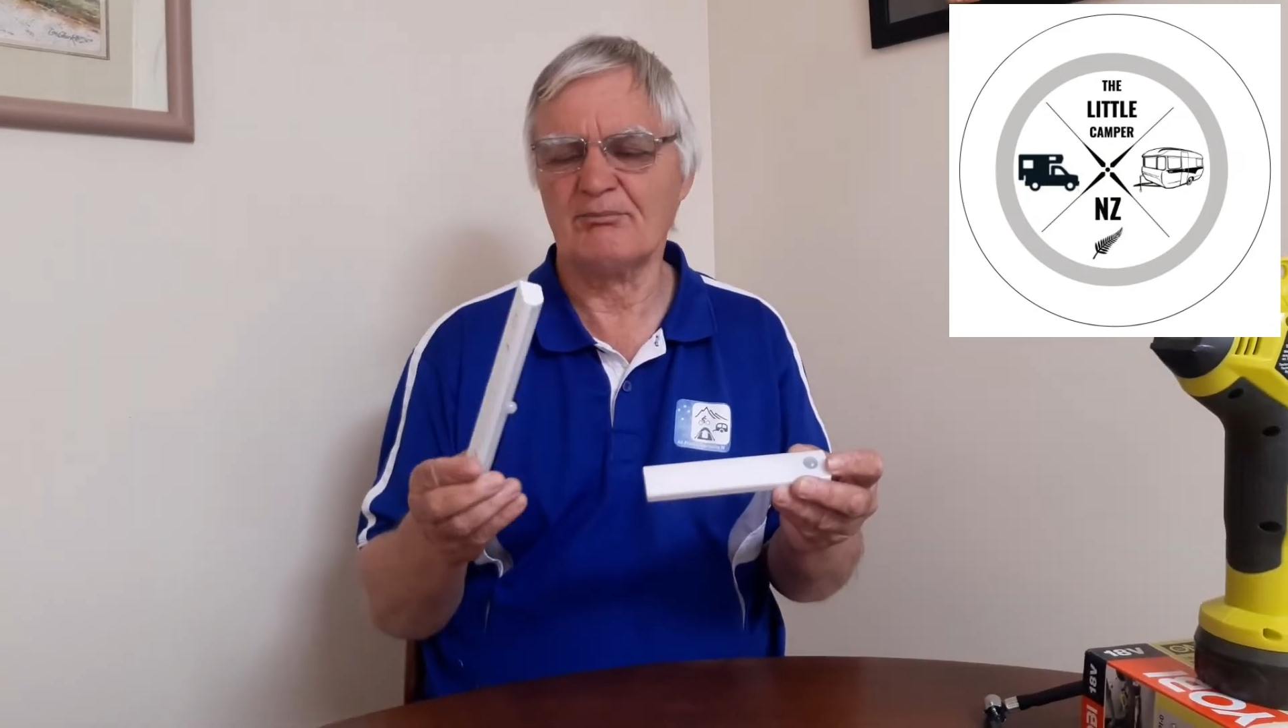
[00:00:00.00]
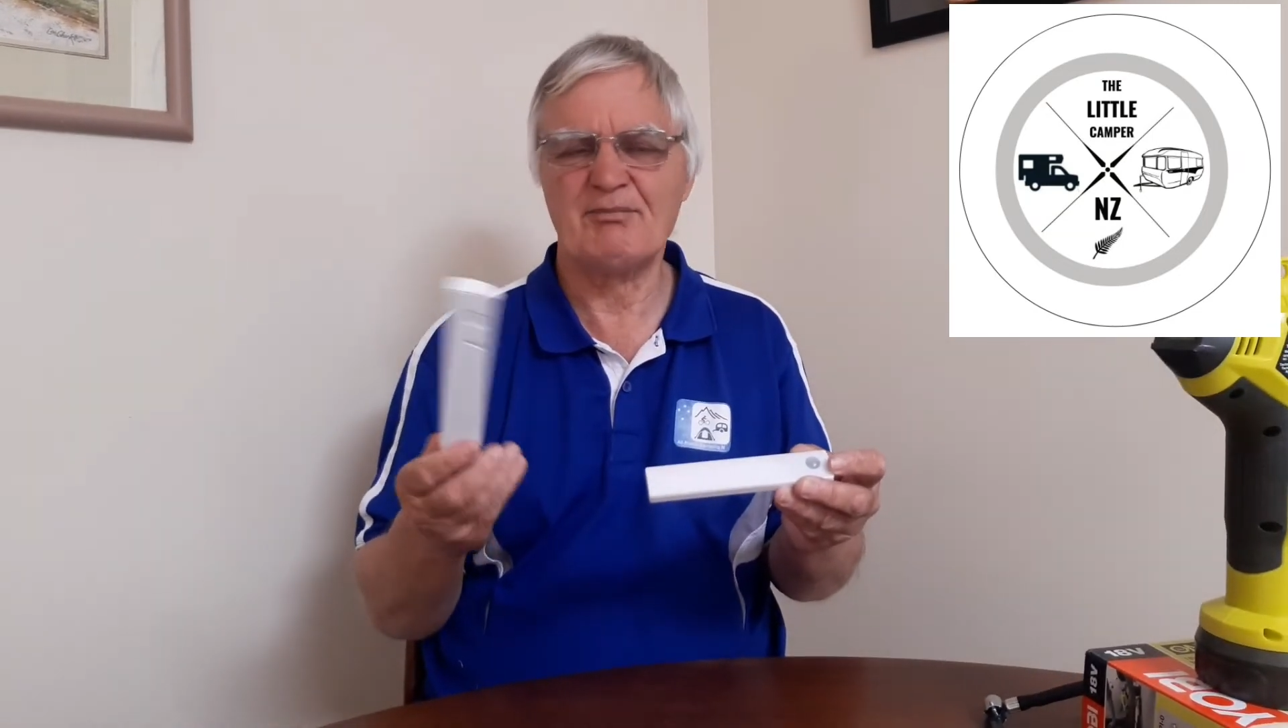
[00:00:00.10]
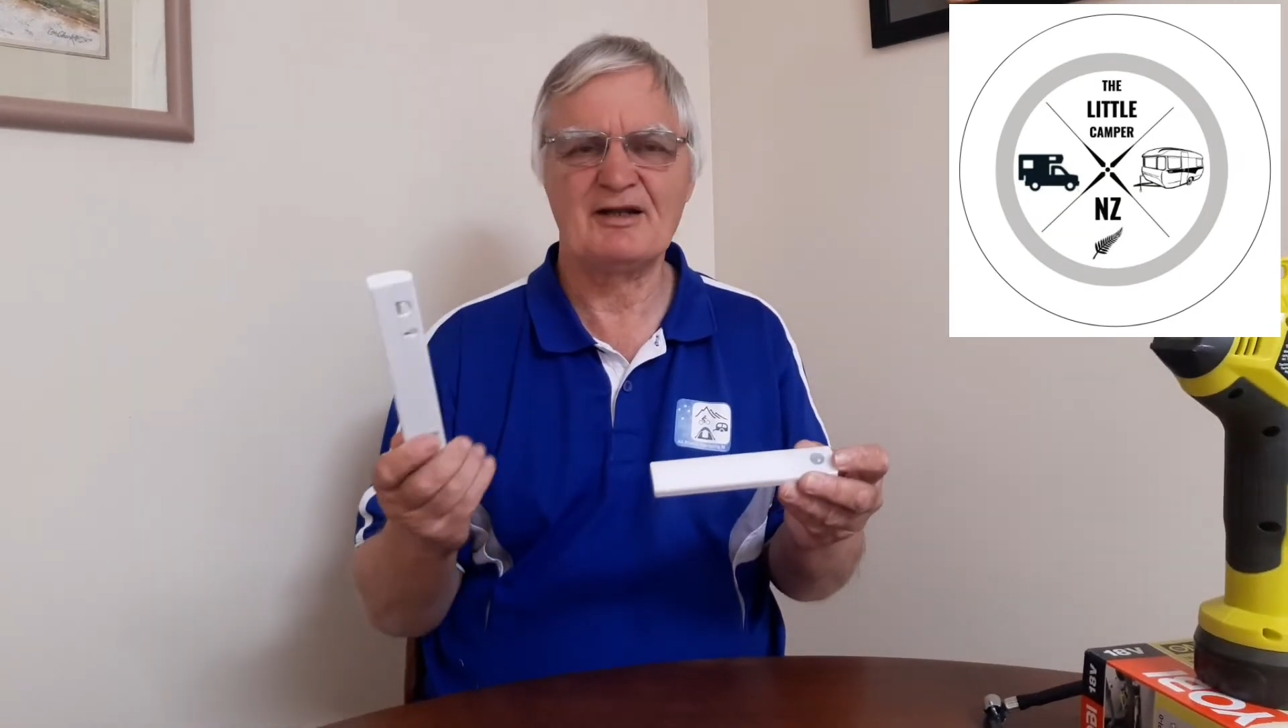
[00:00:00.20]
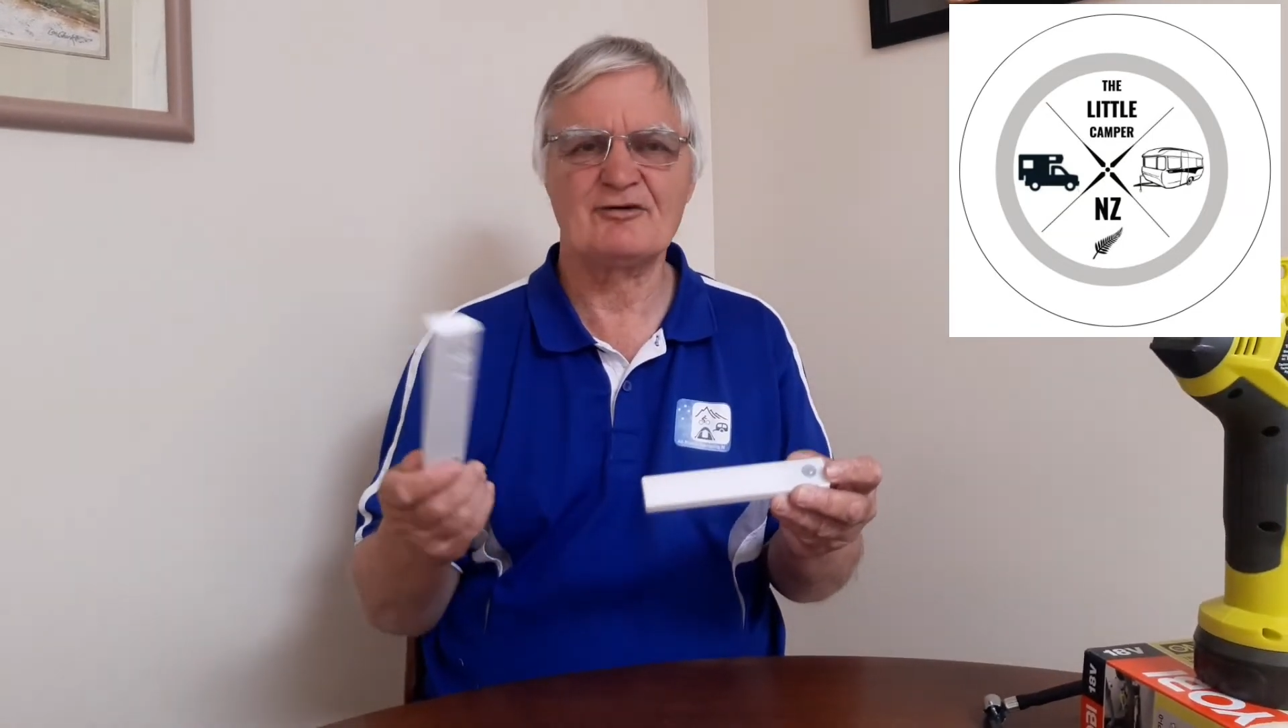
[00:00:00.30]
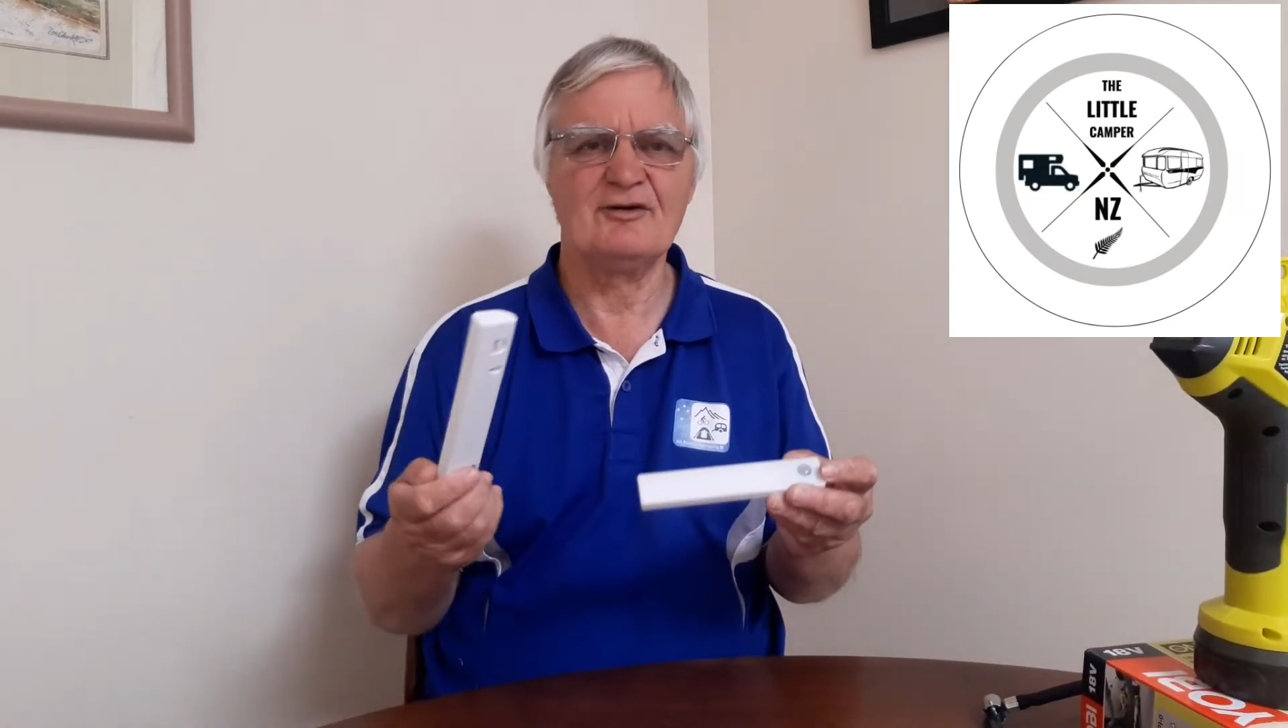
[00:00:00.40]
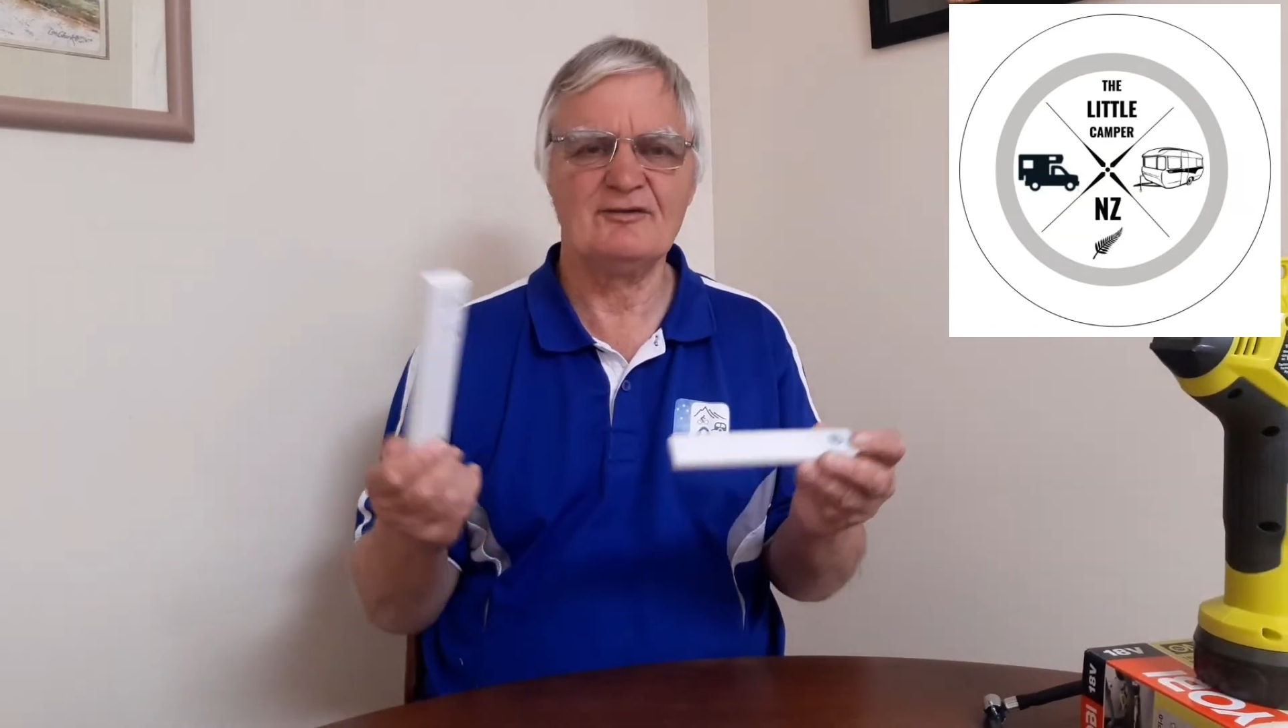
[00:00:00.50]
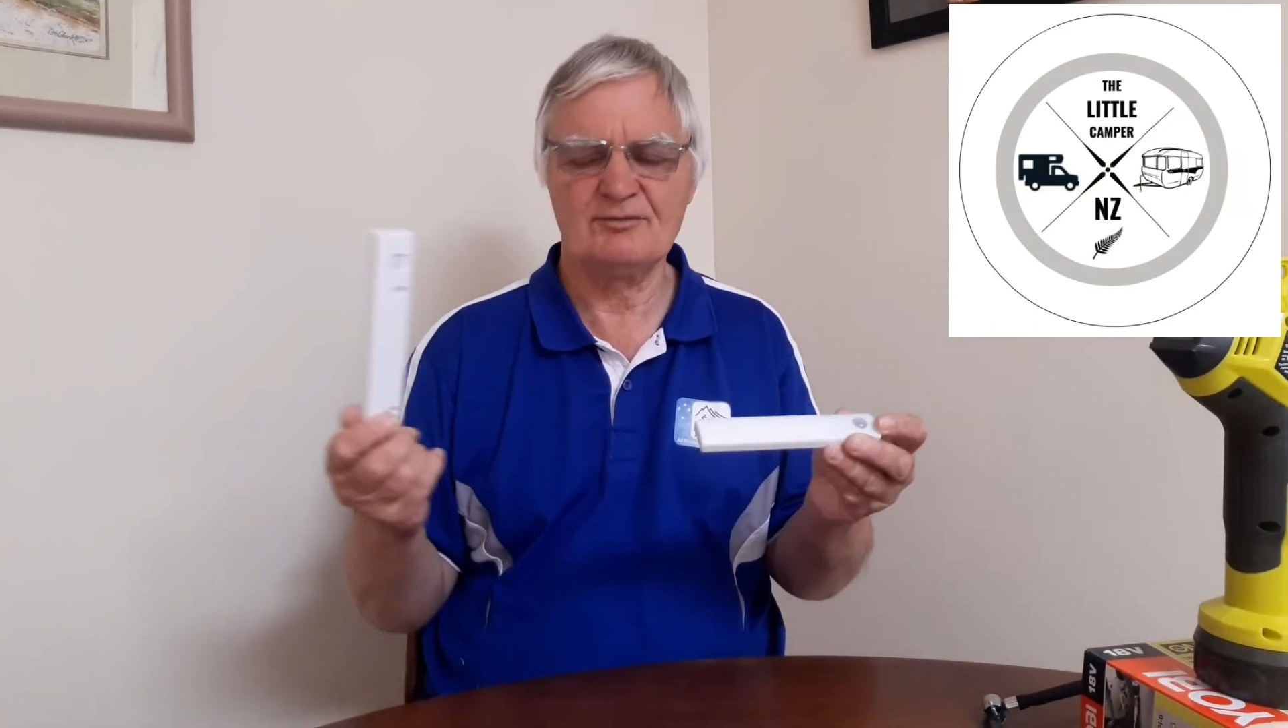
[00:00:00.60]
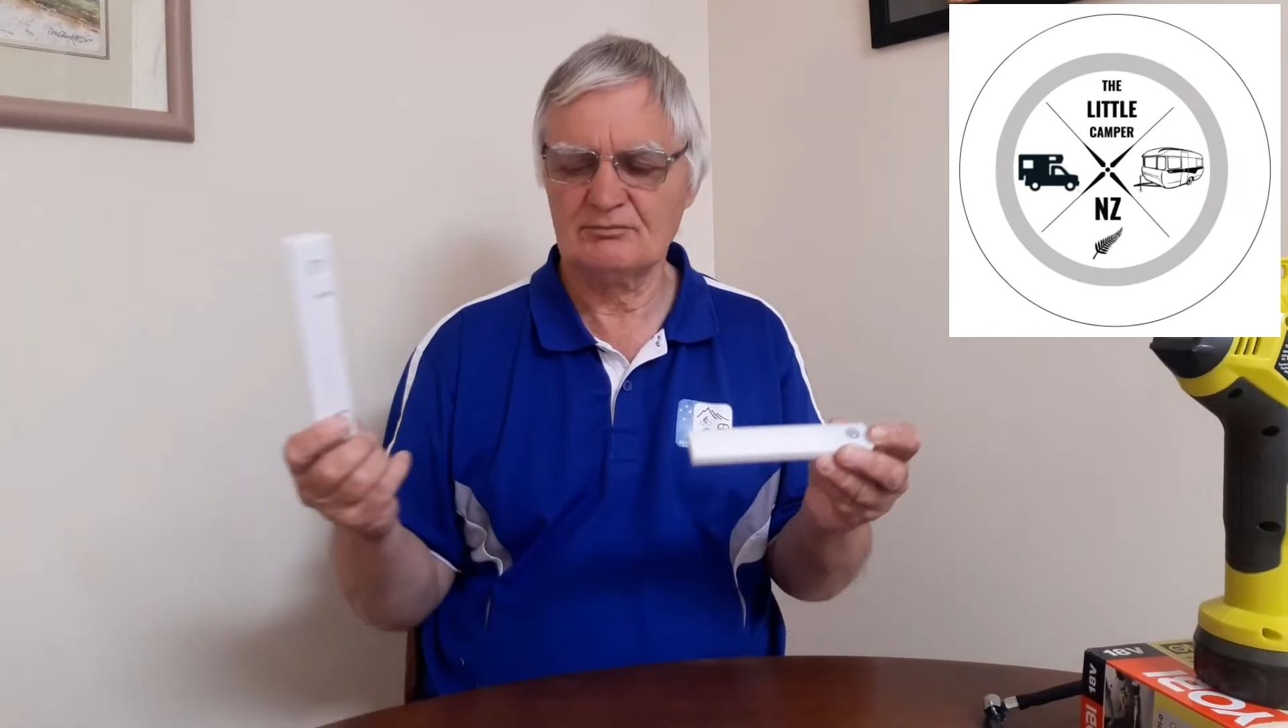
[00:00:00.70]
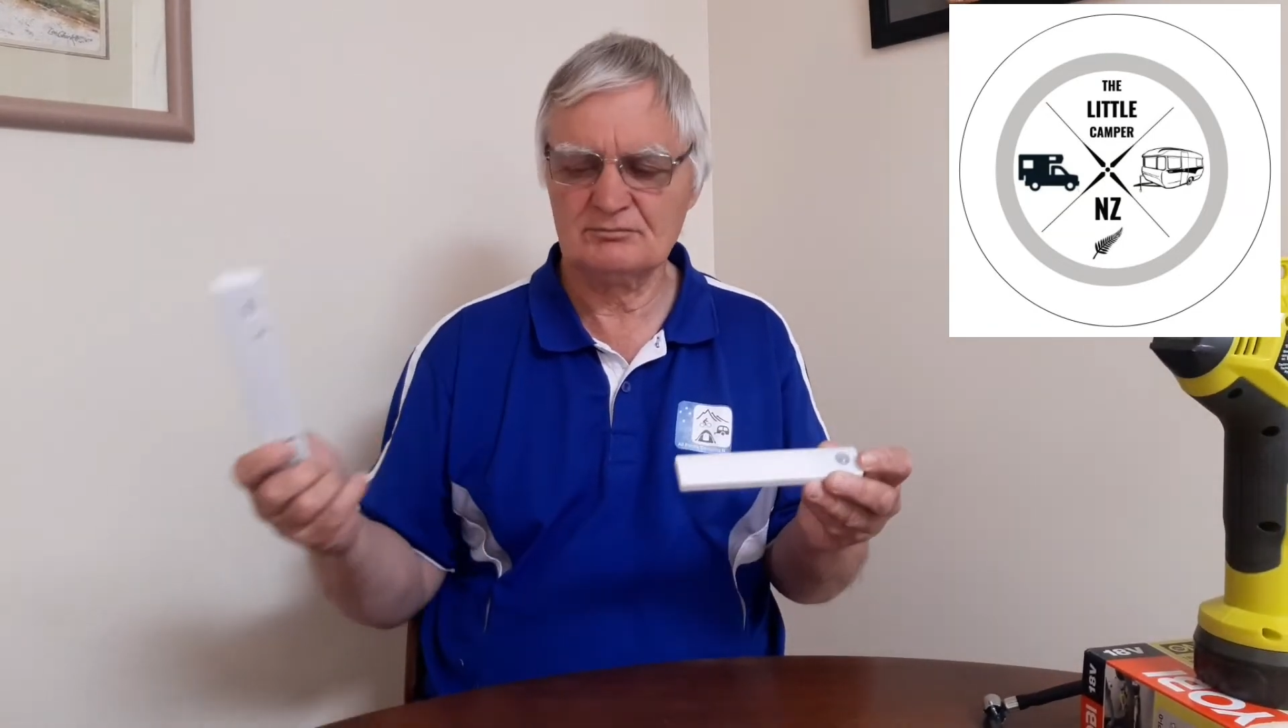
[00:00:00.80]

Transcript: batteries